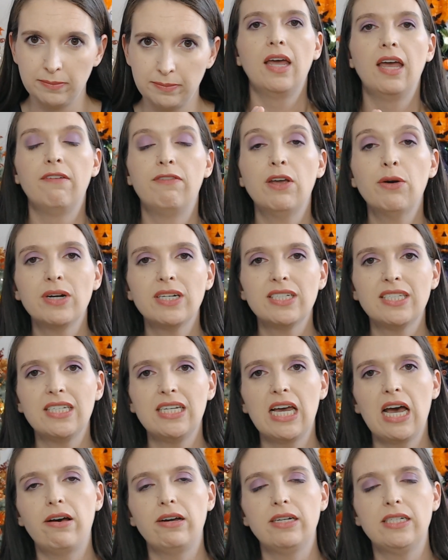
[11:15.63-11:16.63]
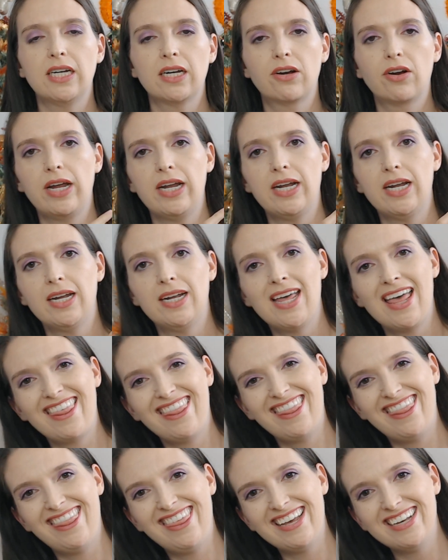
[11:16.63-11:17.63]
If you want to see how I decorated
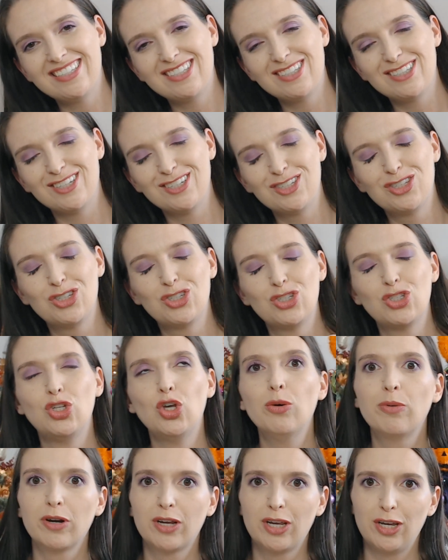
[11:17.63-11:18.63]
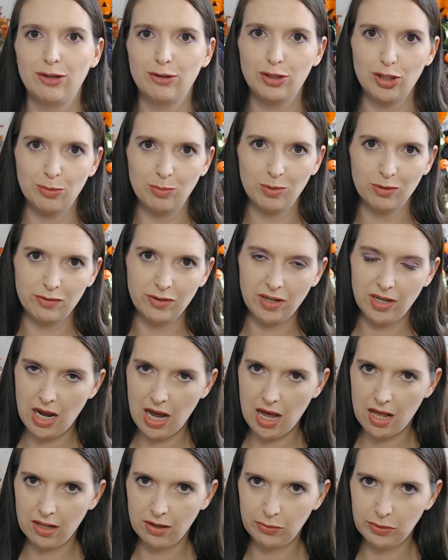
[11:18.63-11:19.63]
this super cute, super fun
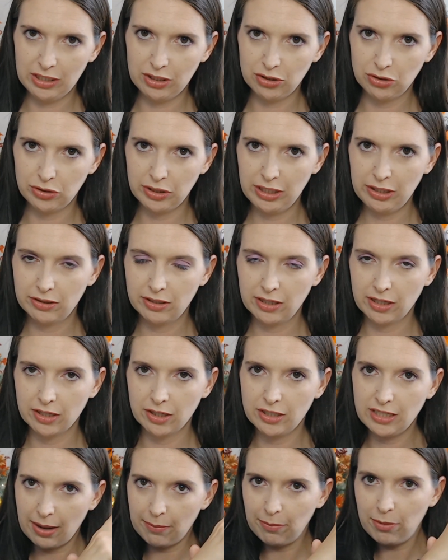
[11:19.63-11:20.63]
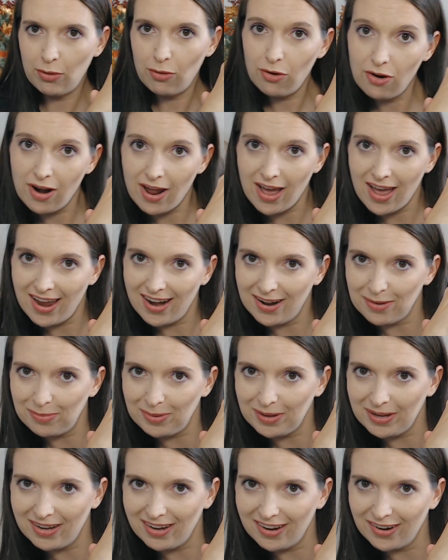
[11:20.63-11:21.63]
Halloween tree, you can click or tap right up
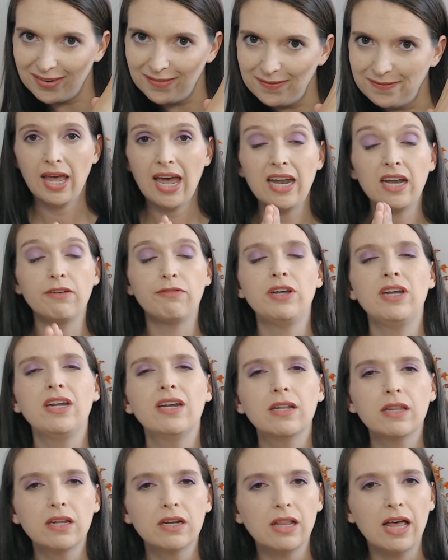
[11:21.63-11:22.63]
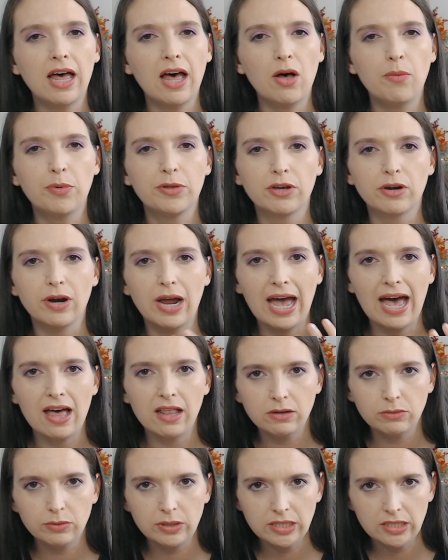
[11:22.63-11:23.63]
here. And if you need a little help with your
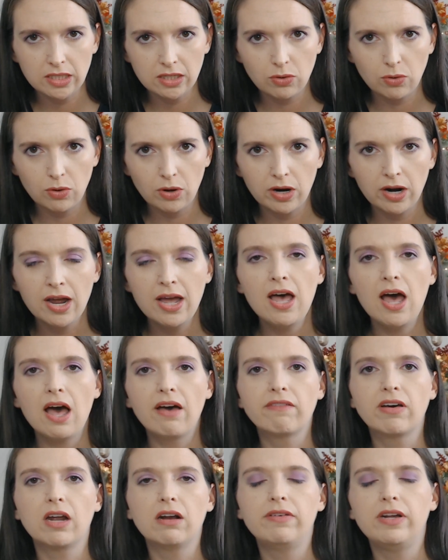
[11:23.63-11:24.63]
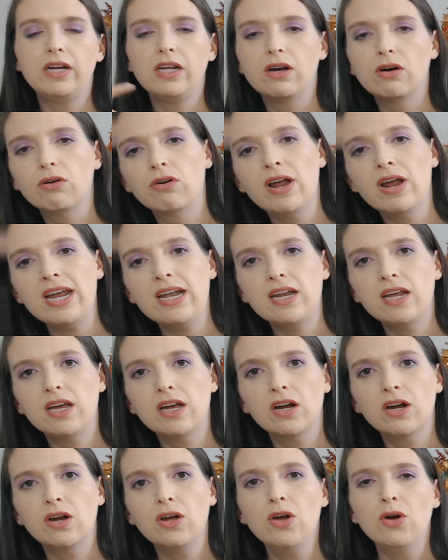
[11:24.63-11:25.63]
Halloween decor, I've got a video right
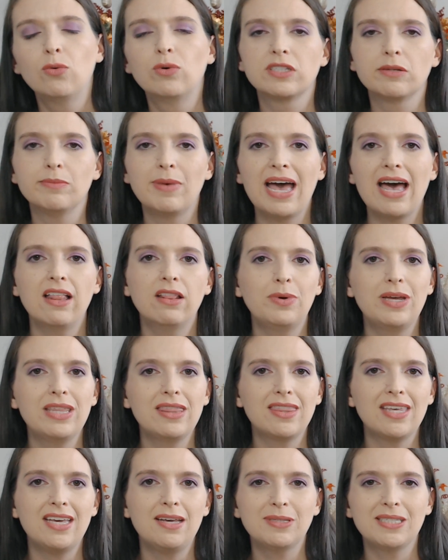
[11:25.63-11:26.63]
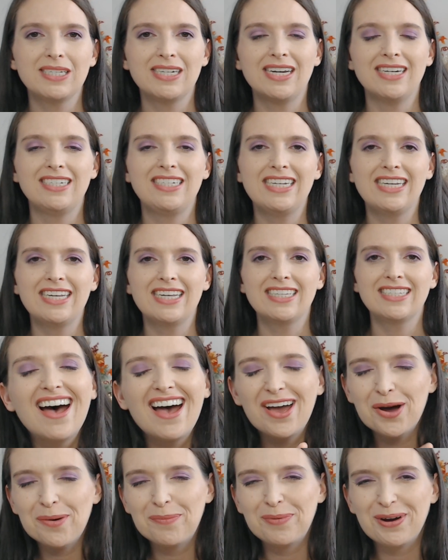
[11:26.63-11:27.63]
here with some Halloween themes and ideas. I
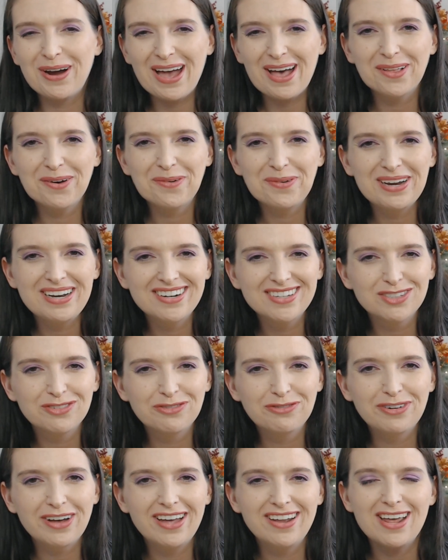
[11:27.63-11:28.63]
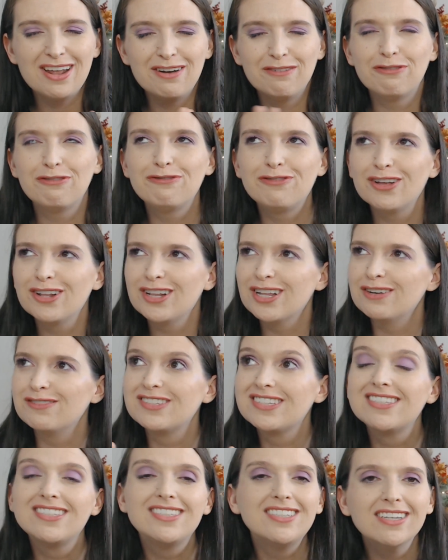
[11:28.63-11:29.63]
hope your Halloween is fun and full of
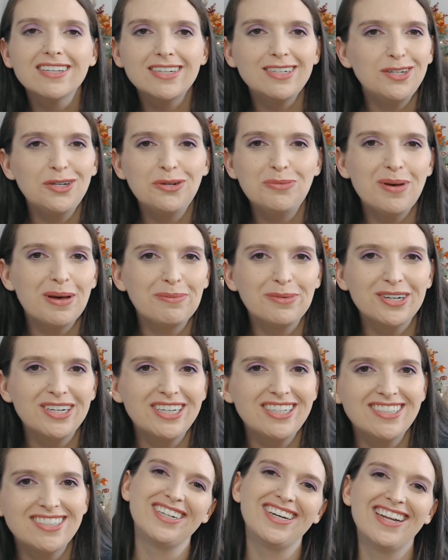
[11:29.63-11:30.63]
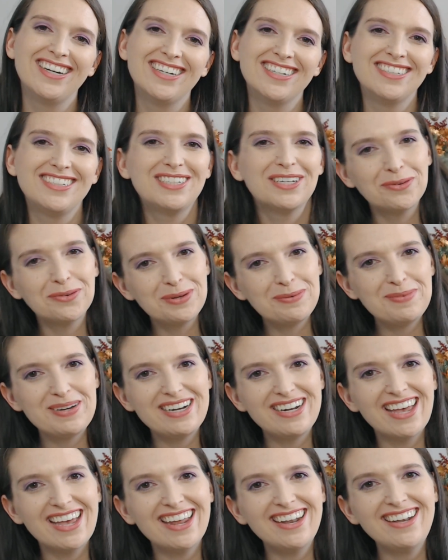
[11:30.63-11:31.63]
silly new memories. And until we meet
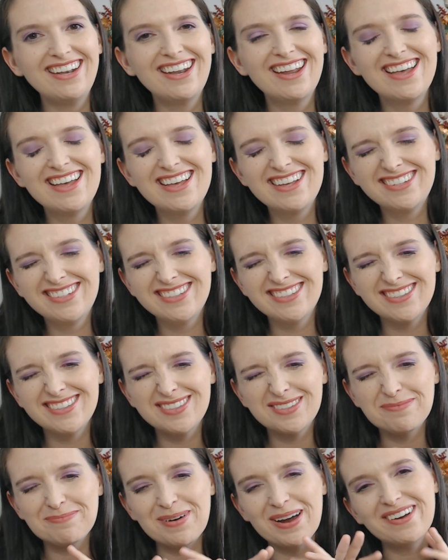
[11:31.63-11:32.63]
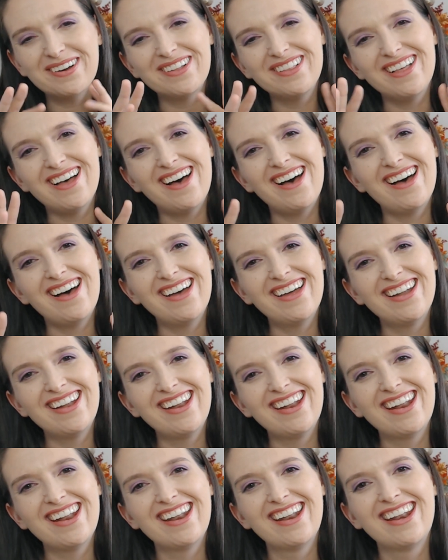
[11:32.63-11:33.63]
again, sparkle
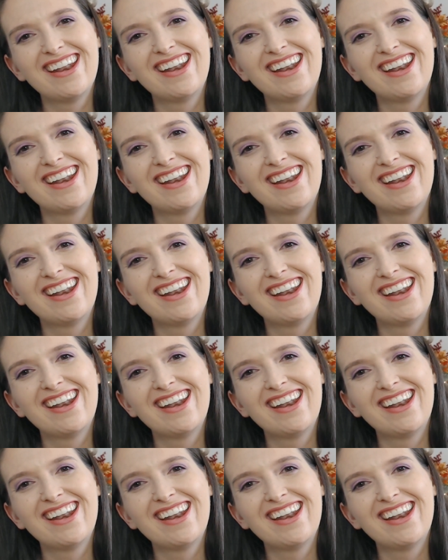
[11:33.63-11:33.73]
on.